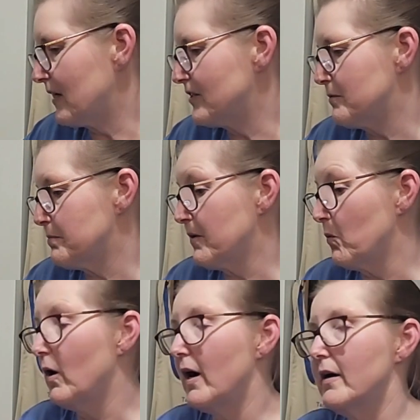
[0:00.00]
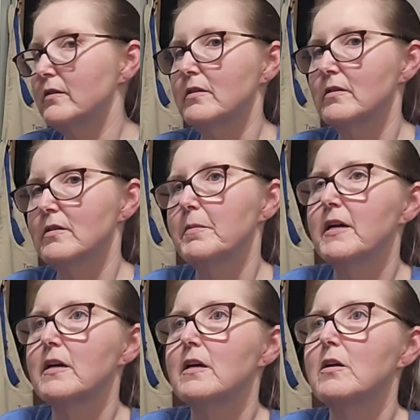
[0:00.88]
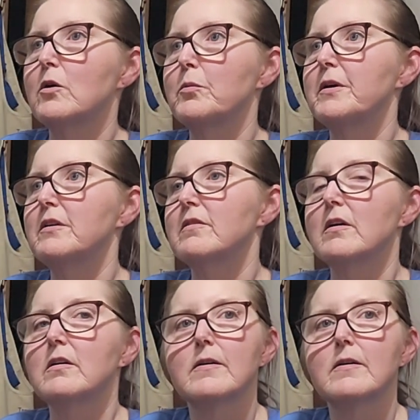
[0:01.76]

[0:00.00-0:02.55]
Gosh, it's been a while since I made a keto pizza.